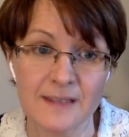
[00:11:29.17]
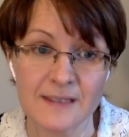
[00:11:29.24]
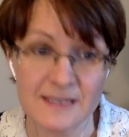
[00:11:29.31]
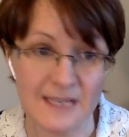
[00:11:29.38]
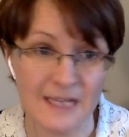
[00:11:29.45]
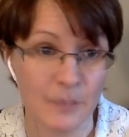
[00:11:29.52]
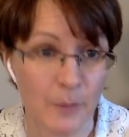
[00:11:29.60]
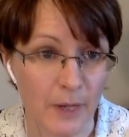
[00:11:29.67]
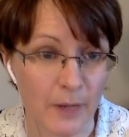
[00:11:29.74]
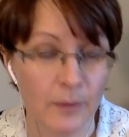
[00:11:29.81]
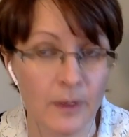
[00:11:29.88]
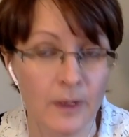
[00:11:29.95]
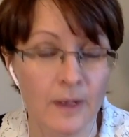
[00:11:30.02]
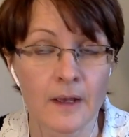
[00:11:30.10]

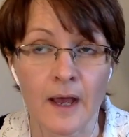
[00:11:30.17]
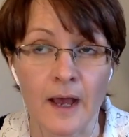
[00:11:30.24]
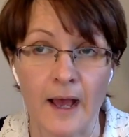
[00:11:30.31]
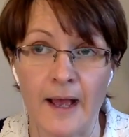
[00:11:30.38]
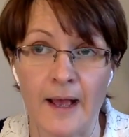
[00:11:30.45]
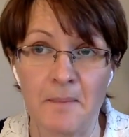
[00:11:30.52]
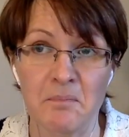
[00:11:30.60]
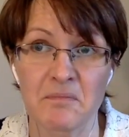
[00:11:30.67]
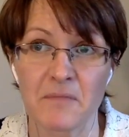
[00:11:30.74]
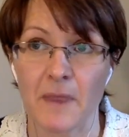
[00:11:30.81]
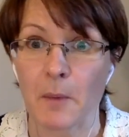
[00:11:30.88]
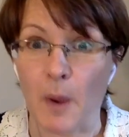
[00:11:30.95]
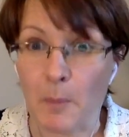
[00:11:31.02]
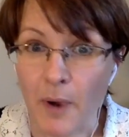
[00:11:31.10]
SIBO.
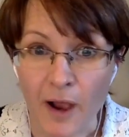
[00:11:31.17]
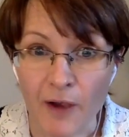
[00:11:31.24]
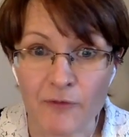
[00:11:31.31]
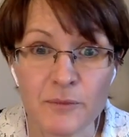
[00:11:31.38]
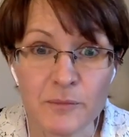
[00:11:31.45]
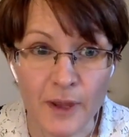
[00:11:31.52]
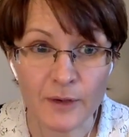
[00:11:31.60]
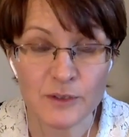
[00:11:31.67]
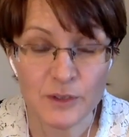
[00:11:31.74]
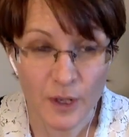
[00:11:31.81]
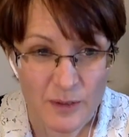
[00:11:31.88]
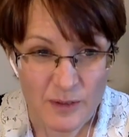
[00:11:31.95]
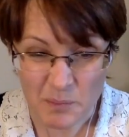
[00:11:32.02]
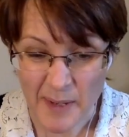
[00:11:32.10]
Apart from
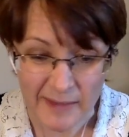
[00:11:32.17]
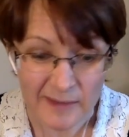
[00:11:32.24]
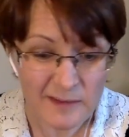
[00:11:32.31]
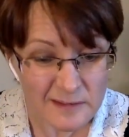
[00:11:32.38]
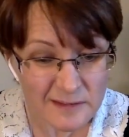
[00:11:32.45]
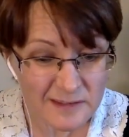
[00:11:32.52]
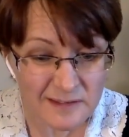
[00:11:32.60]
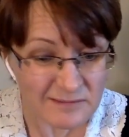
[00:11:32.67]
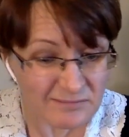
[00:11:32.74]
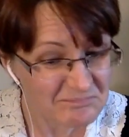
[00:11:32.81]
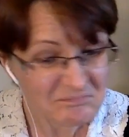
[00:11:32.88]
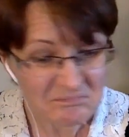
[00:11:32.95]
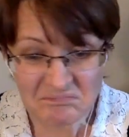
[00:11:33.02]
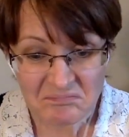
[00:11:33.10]
those pills,
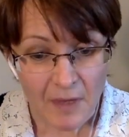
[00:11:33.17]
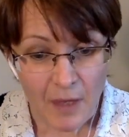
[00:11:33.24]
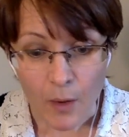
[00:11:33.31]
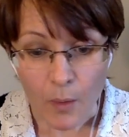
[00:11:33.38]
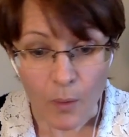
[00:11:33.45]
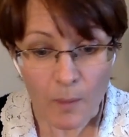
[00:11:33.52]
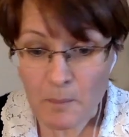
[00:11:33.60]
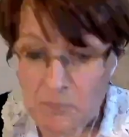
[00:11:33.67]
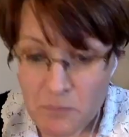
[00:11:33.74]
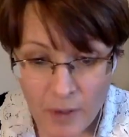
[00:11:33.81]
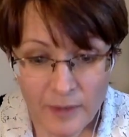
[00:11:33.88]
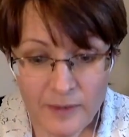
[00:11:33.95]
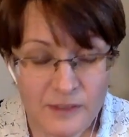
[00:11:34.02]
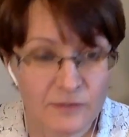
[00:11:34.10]

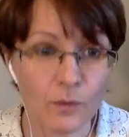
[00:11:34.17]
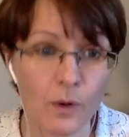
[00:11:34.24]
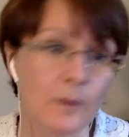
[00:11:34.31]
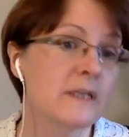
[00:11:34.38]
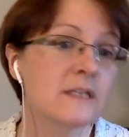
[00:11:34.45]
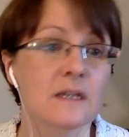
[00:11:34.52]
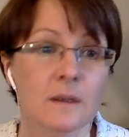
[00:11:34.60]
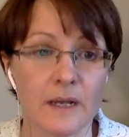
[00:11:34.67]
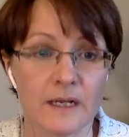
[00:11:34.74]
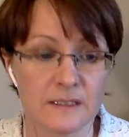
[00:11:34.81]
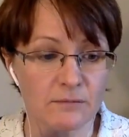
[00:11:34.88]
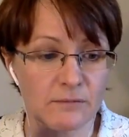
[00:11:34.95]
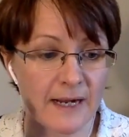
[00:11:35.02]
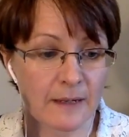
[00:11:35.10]
most of what we do
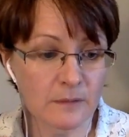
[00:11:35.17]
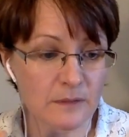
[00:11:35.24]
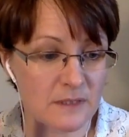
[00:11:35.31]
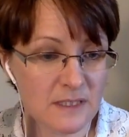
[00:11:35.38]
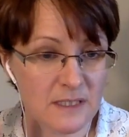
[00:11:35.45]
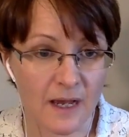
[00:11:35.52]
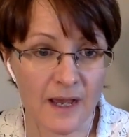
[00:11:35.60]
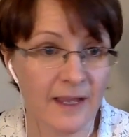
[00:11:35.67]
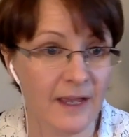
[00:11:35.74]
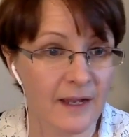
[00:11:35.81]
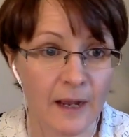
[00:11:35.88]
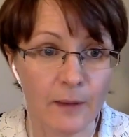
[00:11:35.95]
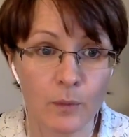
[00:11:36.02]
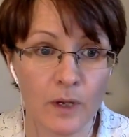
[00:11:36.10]
is around
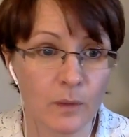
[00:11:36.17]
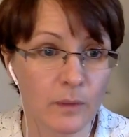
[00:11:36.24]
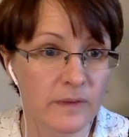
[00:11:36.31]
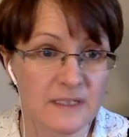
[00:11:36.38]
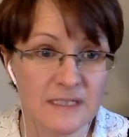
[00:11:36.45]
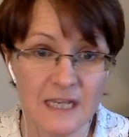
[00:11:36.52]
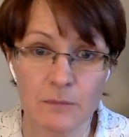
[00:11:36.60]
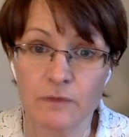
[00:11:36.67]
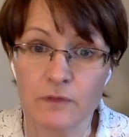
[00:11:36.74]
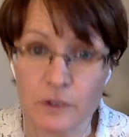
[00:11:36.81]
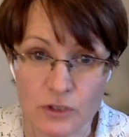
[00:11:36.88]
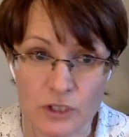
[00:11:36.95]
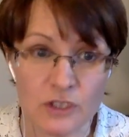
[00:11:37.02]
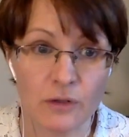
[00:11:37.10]
diet. I work with a team of
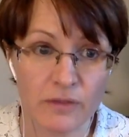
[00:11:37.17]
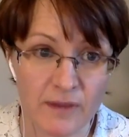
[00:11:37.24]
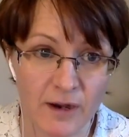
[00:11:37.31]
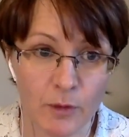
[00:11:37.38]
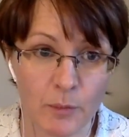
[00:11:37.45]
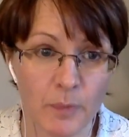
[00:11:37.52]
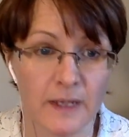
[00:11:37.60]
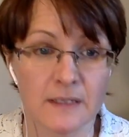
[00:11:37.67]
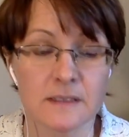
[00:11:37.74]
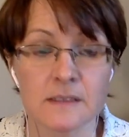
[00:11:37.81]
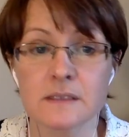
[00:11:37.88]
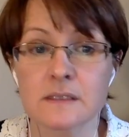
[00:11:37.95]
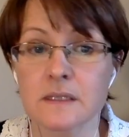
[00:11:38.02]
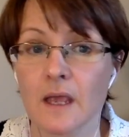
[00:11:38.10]
nutritional
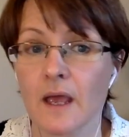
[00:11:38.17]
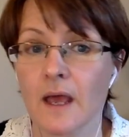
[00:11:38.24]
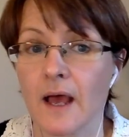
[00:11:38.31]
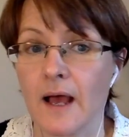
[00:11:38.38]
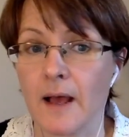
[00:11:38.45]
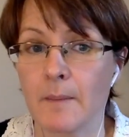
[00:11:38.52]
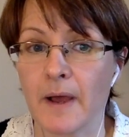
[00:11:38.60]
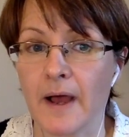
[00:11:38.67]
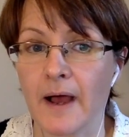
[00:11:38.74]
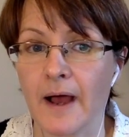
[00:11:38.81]
therapists, and